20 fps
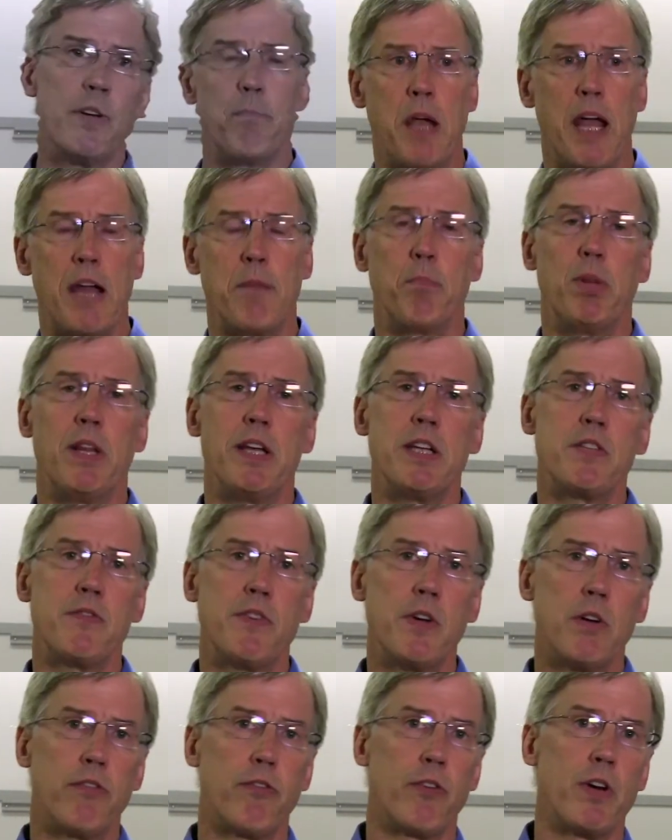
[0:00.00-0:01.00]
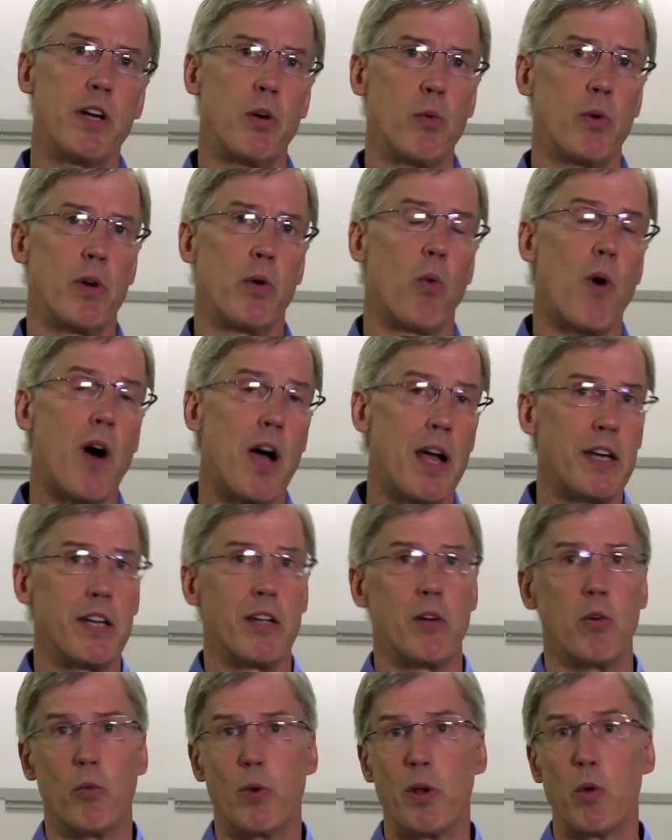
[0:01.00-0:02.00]
And please feel free to rewind
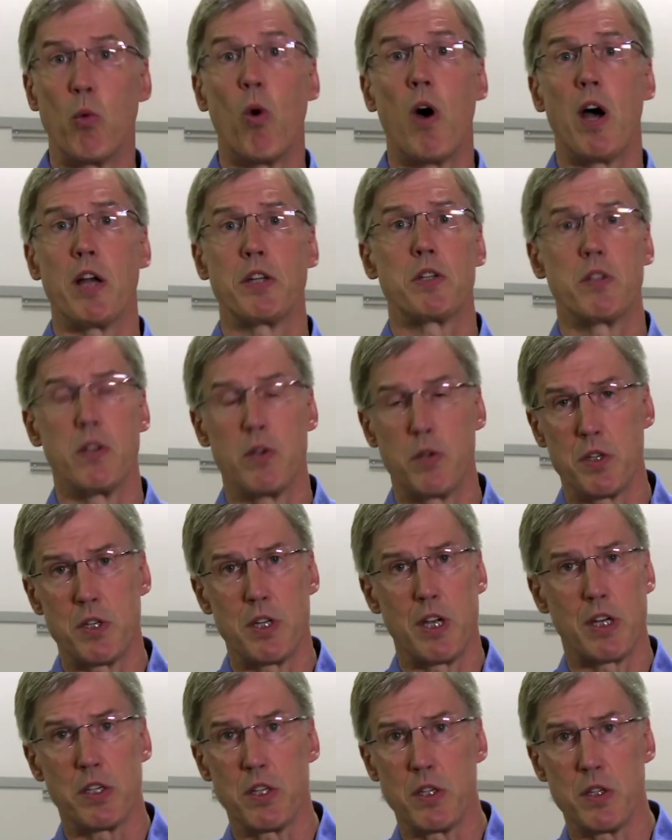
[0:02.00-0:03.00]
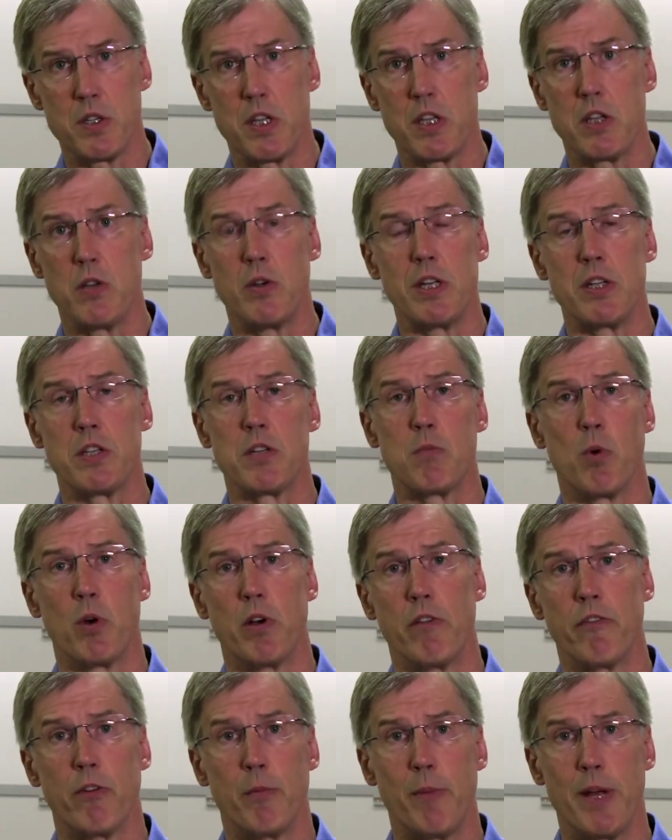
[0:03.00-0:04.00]
and rewatch those sections that you need some more
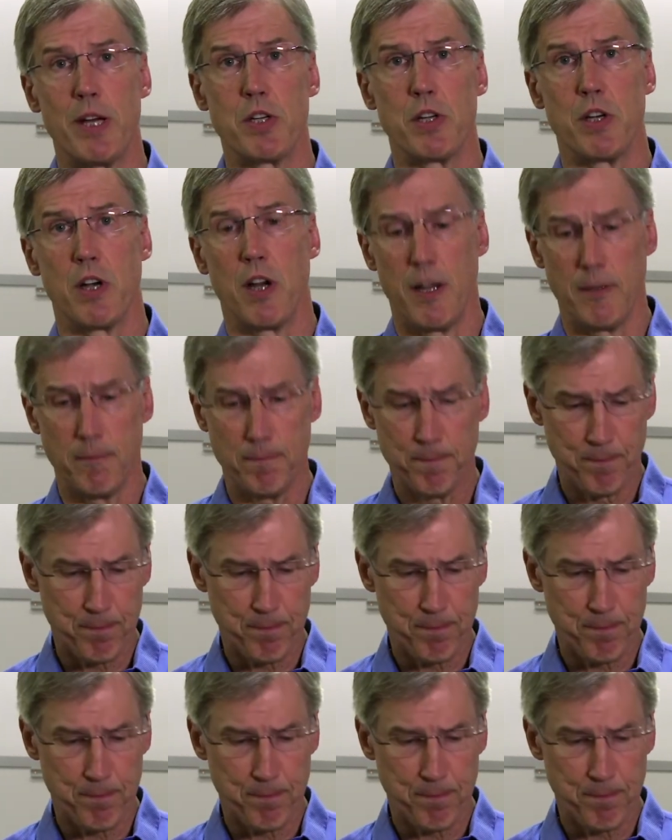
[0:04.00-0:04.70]
information on.